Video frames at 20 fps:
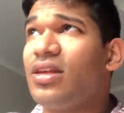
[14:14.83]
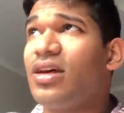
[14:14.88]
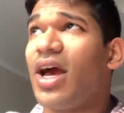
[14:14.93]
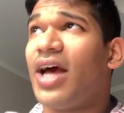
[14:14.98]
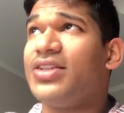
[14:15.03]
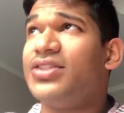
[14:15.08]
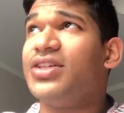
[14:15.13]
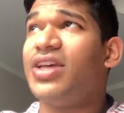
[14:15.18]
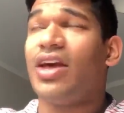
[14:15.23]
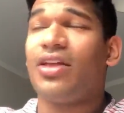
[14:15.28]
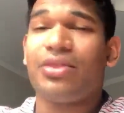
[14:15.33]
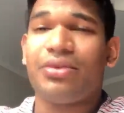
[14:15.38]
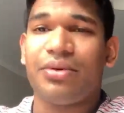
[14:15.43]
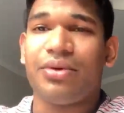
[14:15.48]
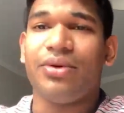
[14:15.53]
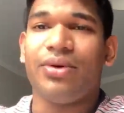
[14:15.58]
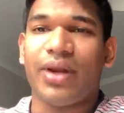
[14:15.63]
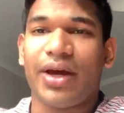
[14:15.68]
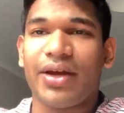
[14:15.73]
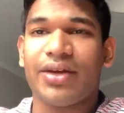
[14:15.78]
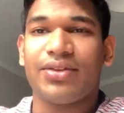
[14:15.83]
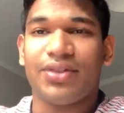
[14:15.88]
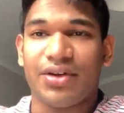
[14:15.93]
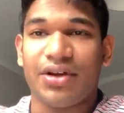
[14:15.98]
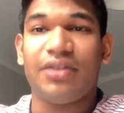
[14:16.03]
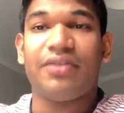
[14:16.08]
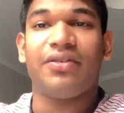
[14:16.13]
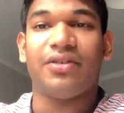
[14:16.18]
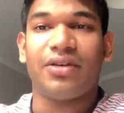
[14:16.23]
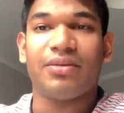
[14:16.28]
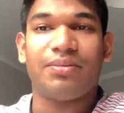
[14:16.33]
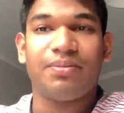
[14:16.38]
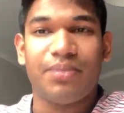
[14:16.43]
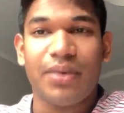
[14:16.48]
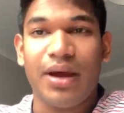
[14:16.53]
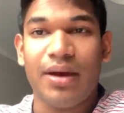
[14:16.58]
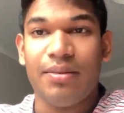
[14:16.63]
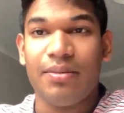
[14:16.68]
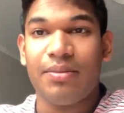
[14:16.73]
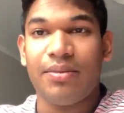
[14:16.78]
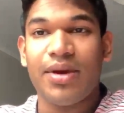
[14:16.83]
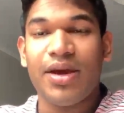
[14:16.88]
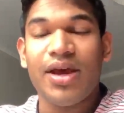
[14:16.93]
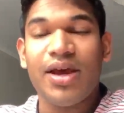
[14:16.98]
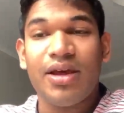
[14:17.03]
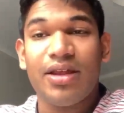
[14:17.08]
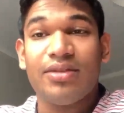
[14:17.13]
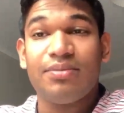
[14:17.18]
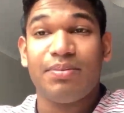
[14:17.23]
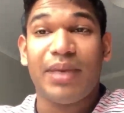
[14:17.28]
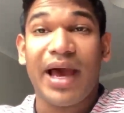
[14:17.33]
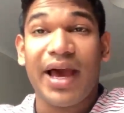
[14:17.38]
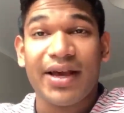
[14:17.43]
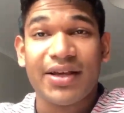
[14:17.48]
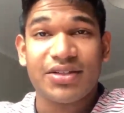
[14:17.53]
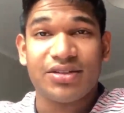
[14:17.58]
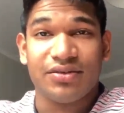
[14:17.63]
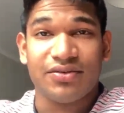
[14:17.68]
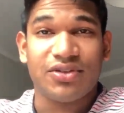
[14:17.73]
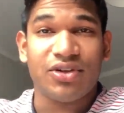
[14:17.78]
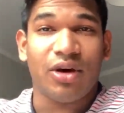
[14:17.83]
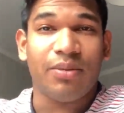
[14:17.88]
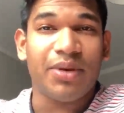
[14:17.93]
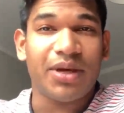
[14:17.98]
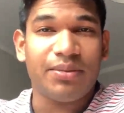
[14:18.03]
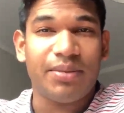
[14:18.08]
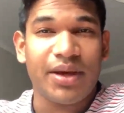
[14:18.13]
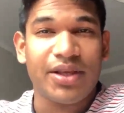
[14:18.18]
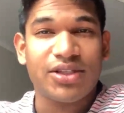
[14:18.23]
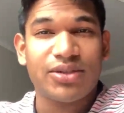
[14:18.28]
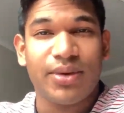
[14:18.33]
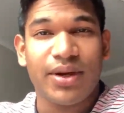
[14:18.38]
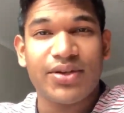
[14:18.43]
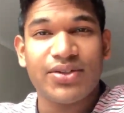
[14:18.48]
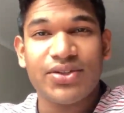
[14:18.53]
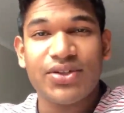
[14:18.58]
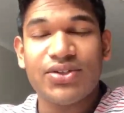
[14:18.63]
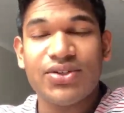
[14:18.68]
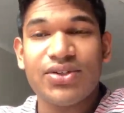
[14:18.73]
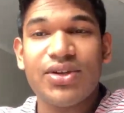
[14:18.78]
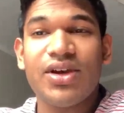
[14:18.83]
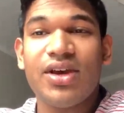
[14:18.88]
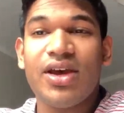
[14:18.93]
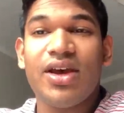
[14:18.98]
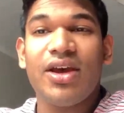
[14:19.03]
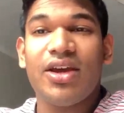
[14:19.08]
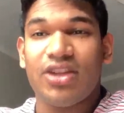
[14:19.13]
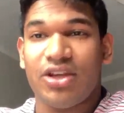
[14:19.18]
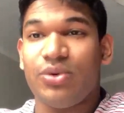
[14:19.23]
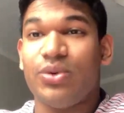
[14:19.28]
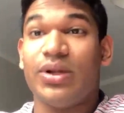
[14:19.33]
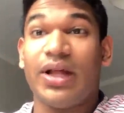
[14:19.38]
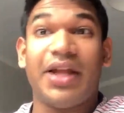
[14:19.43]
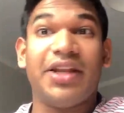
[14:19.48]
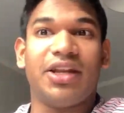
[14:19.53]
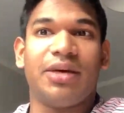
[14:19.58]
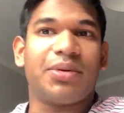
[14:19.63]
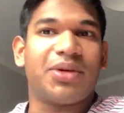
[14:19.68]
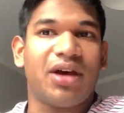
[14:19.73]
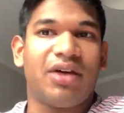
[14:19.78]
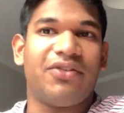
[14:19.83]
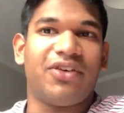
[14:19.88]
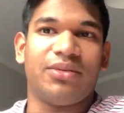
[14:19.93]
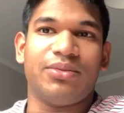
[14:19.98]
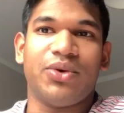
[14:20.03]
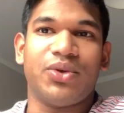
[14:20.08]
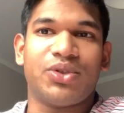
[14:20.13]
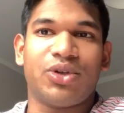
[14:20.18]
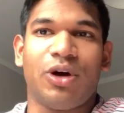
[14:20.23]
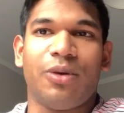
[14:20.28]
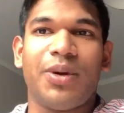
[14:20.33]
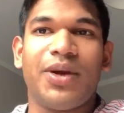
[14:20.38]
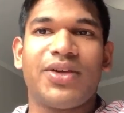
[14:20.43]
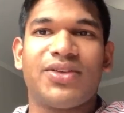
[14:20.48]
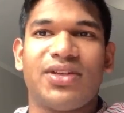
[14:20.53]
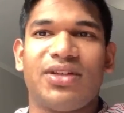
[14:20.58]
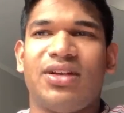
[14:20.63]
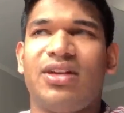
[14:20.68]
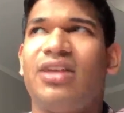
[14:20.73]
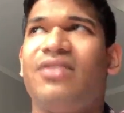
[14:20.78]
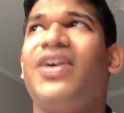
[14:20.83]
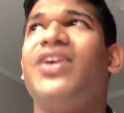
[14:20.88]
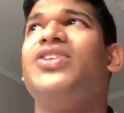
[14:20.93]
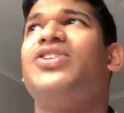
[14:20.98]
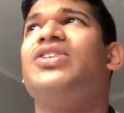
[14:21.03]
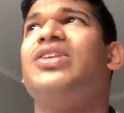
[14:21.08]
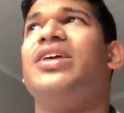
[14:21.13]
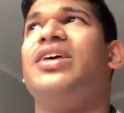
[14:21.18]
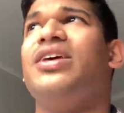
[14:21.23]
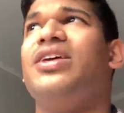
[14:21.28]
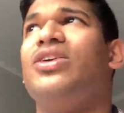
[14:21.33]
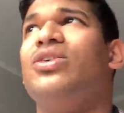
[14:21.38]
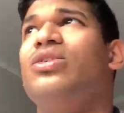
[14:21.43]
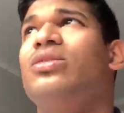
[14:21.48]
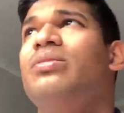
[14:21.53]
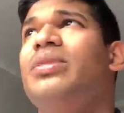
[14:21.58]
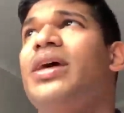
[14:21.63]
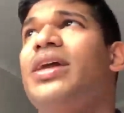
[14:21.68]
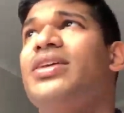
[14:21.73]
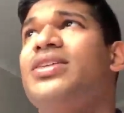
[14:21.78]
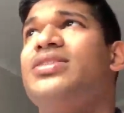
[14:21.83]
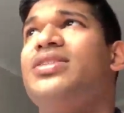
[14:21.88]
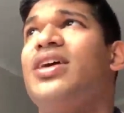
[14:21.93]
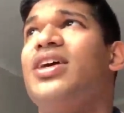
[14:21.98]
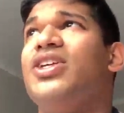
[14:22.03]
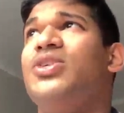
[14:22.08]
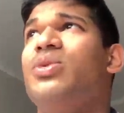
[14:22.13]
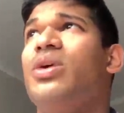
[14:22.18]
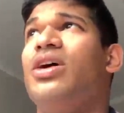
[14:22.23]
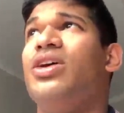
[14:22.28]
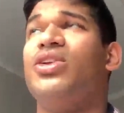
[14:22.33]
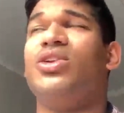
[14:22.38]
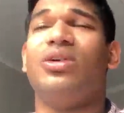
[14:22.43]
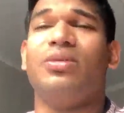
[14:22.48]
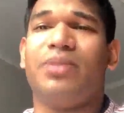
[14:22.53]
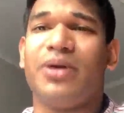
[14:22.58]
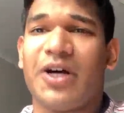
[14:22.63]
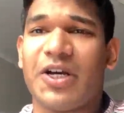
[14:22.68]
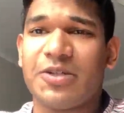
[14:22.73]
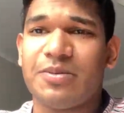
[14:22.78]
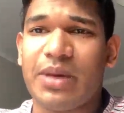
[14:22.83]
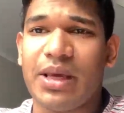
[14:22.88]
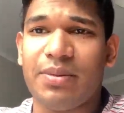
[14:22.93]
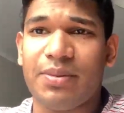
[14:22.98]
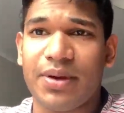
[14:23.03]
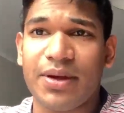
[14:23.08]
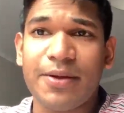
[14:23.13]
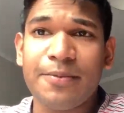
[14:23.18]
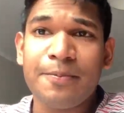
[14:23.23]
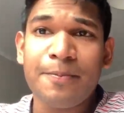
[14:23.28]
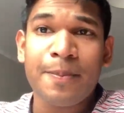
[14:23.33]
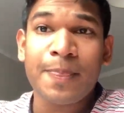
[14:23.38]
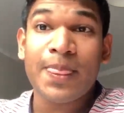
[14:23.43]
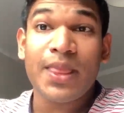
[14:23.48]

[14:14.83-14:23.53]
as you get through the different packs of topic-based questions, you will end up covering more topics, and eventually you'll be at a stage where you do a past paper,